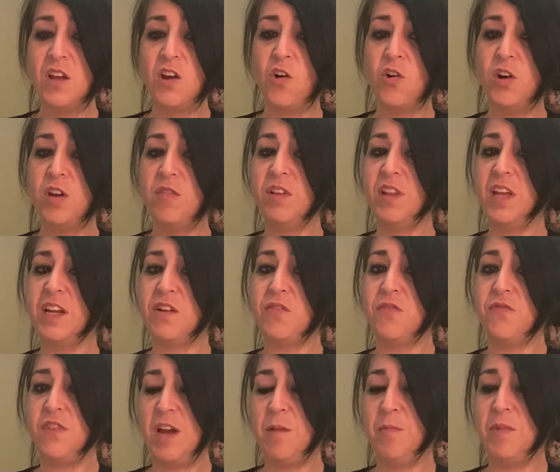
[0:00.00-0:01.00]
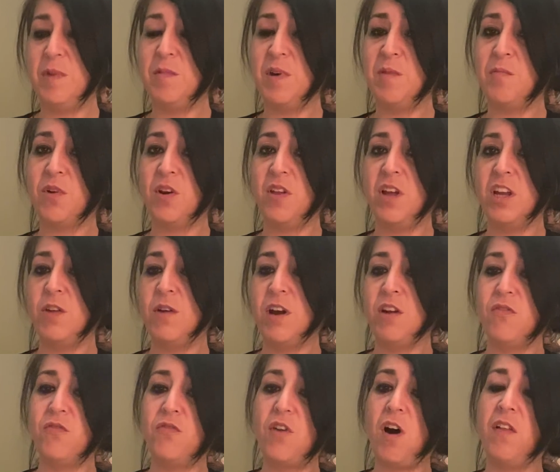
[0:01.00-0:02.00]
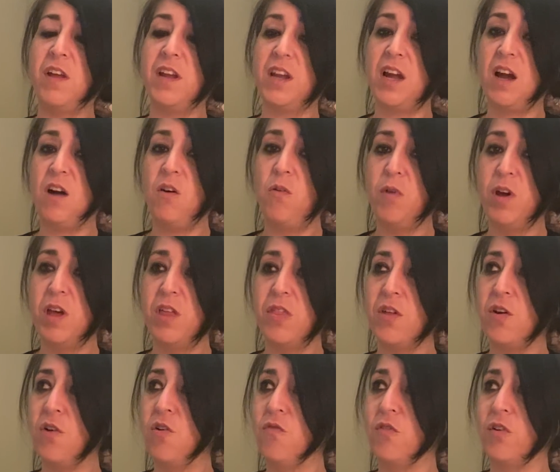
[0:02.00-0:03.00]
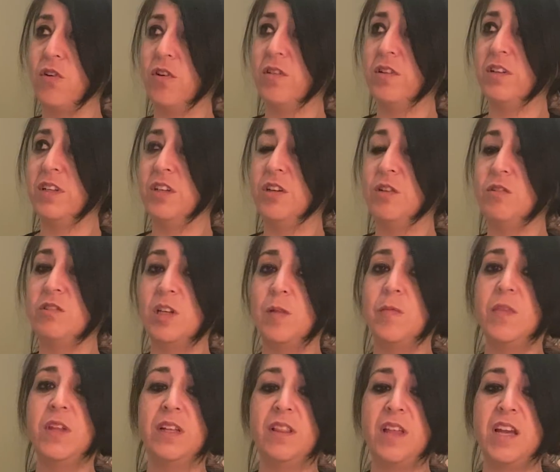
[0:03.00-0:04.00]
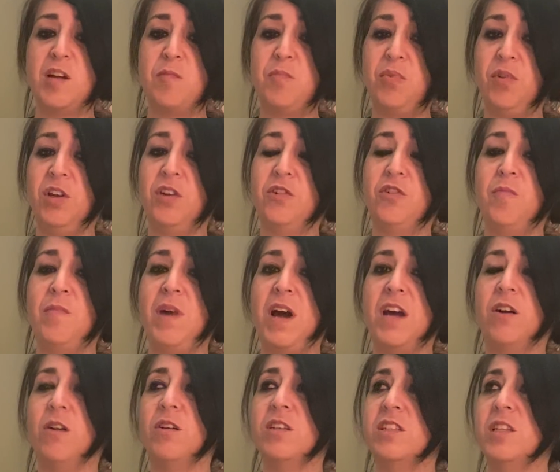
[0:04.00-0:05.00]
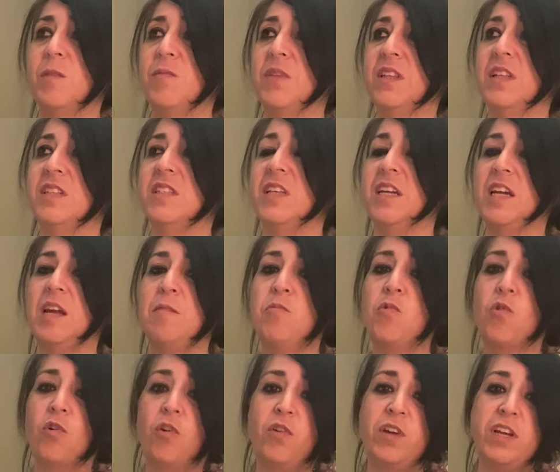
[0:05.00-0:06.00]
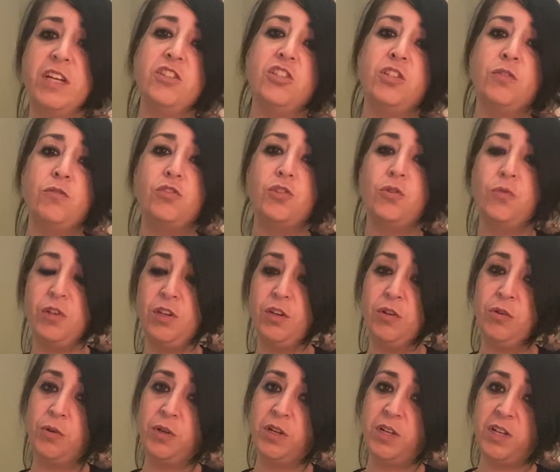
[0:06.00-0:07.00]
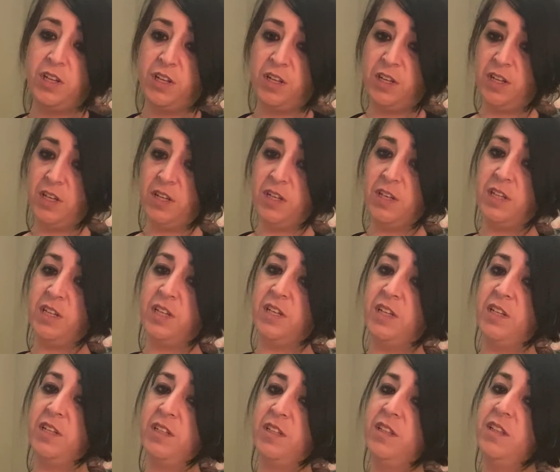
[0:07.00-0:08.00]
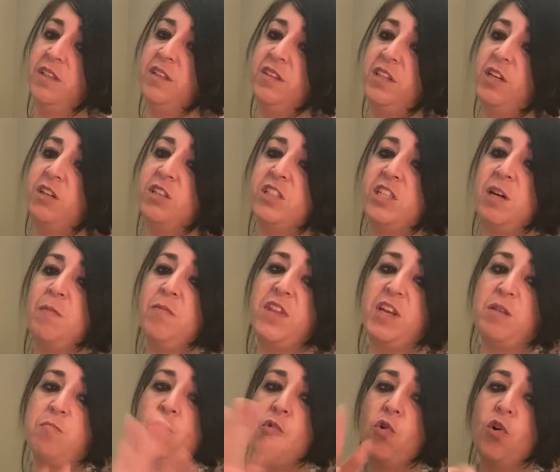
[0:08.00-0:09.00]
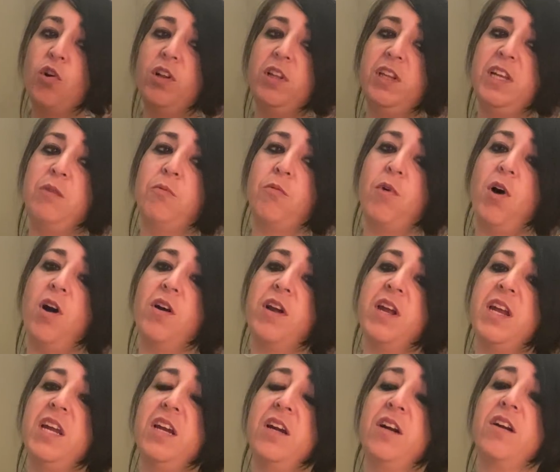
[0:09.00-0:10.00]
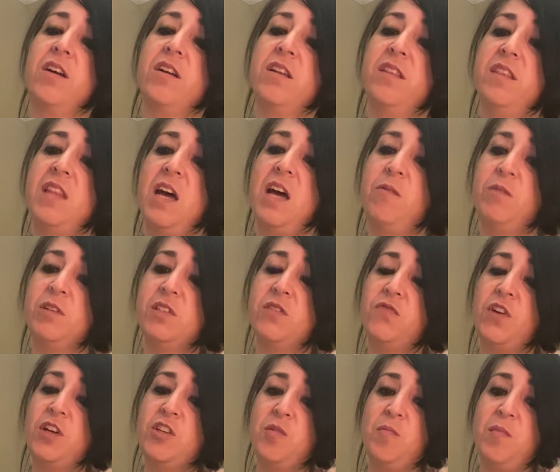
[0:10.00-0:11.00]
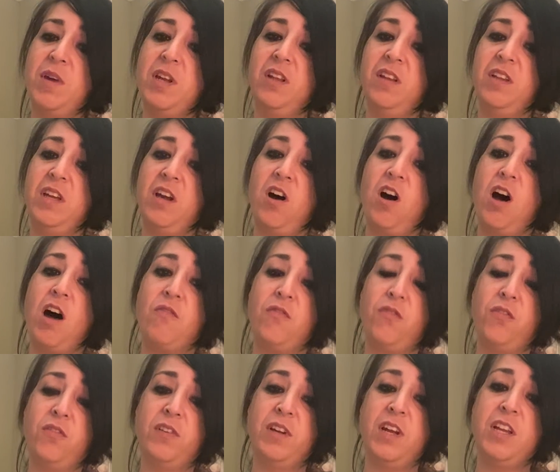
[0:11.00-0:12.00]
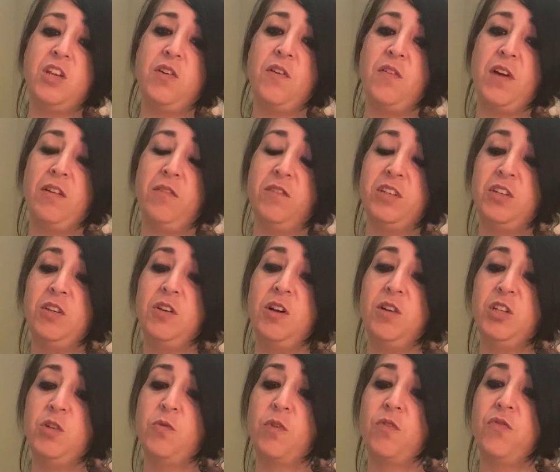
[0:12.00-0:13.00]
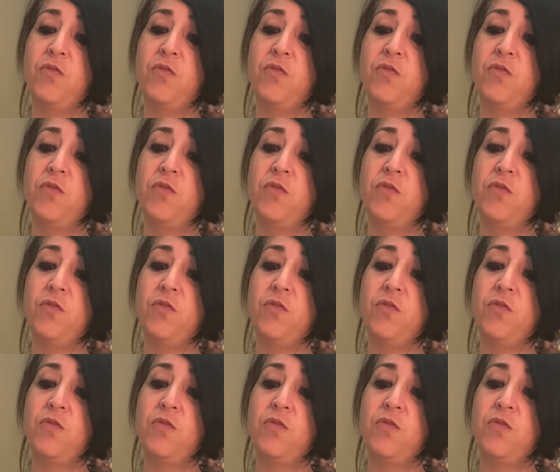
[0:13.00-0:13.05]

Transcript: Or even like a family member that you had a falling out with over, you know, something like a political matter or something that's like a moral issue to you. There's something morally wrong here that was fundamentally off, and you were